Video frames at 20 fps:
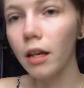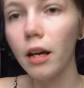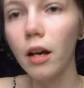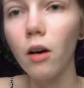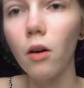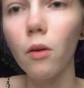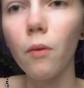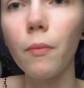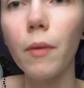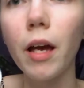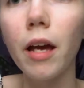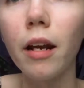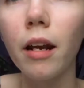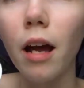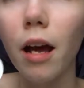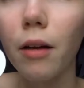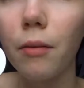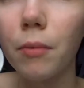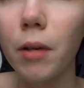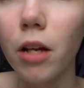Oh, and
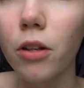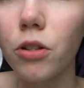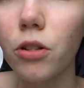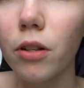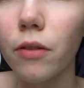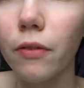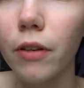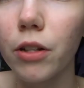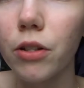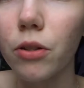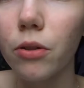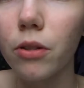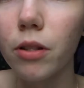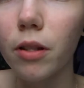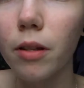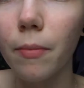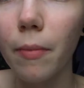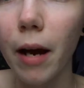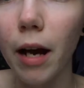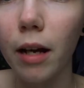I'm not sure if I showed you
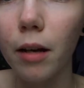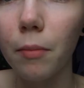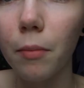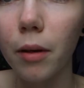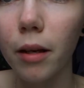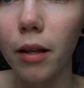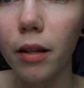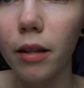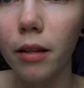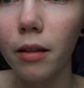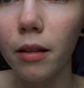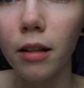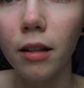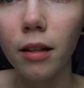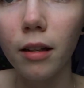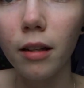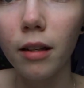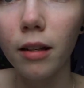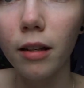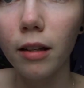the back, but
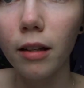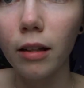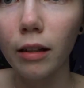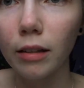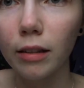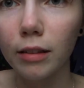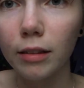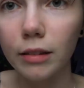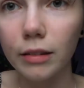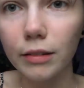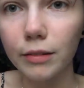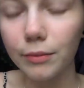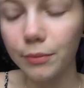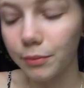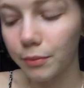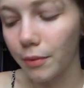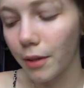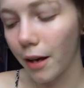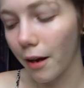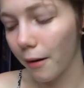
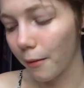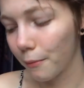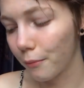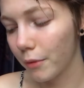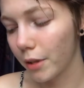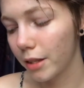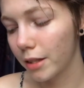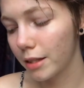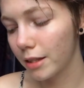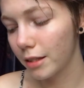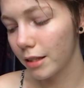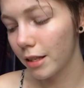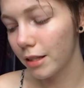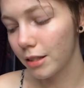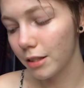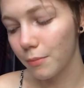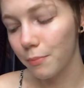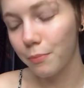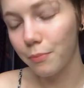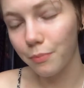yeah,
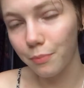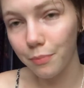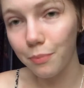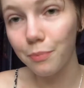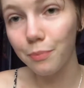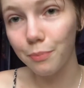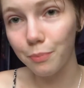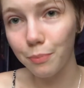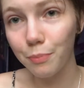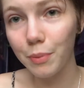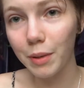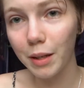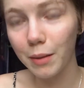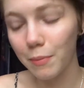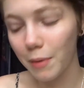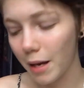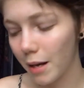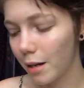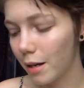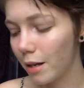it's a big
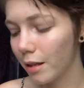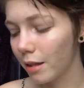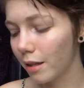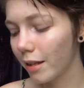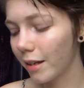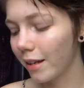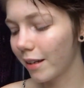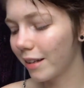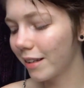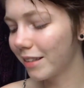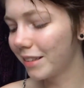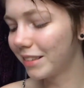pendant. Like,